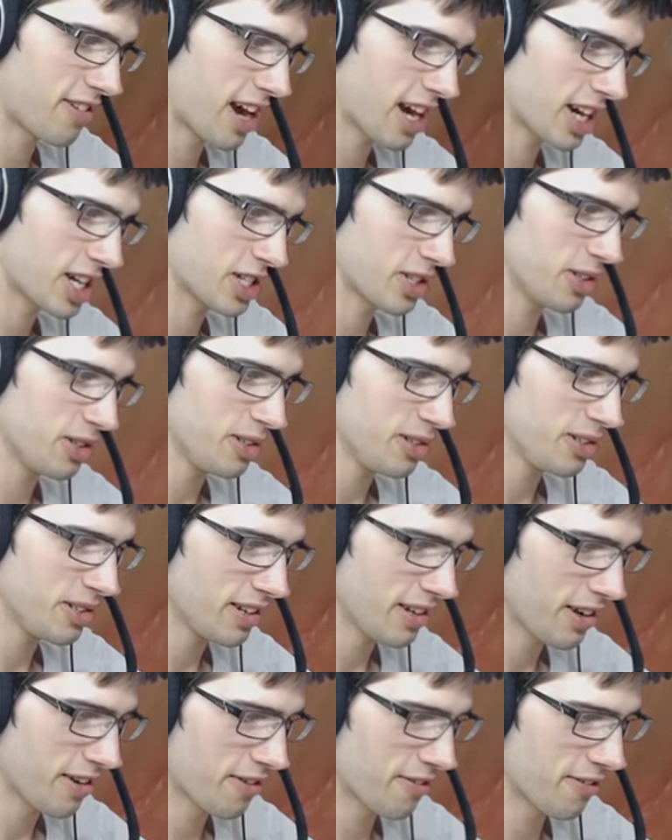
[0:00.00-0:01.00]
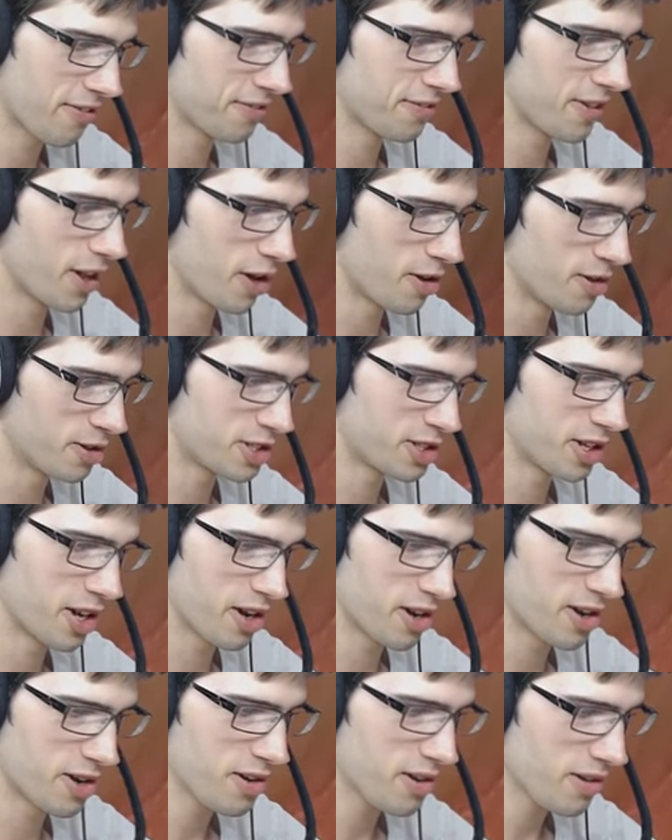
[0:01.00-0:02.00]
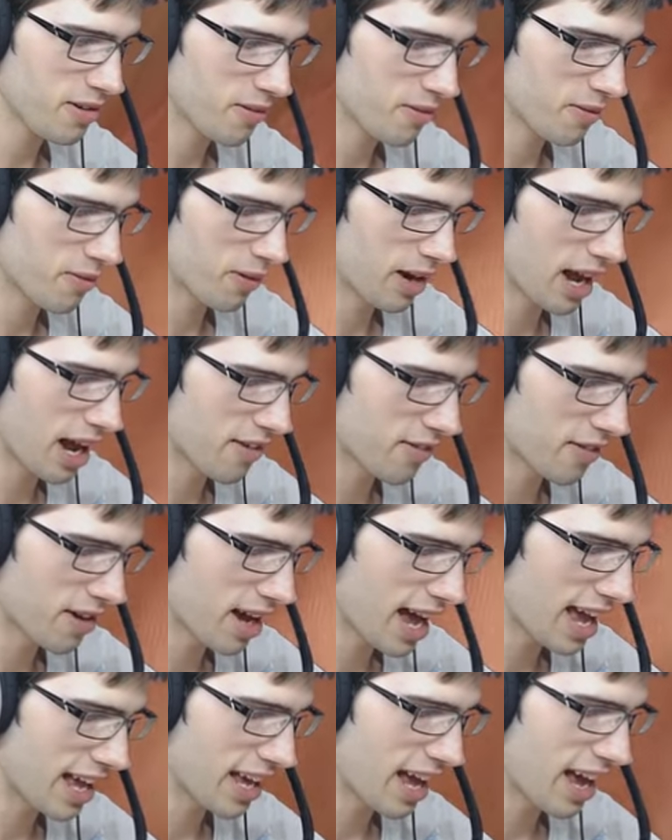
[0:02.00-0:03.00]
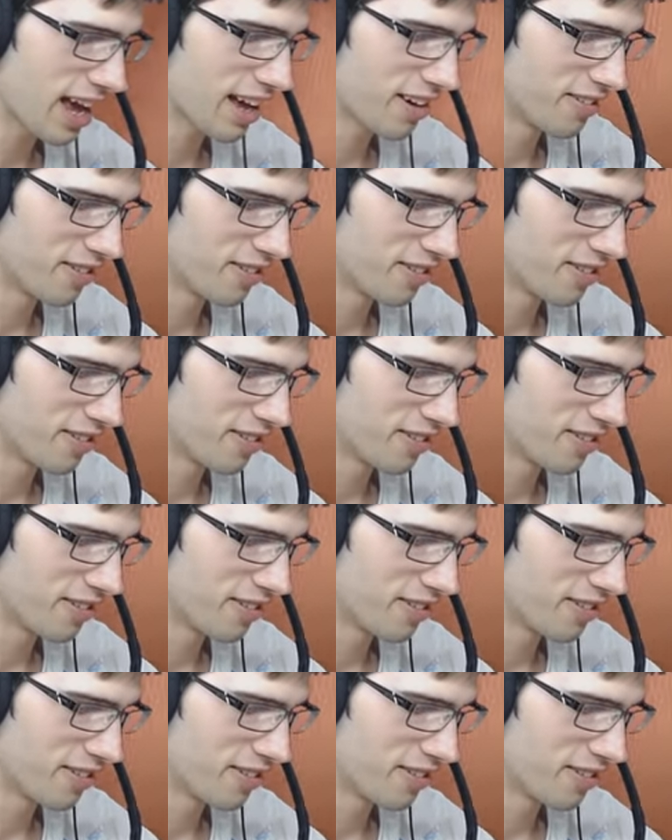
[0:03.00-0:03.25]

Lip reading: Fracture. Floatstone. We have a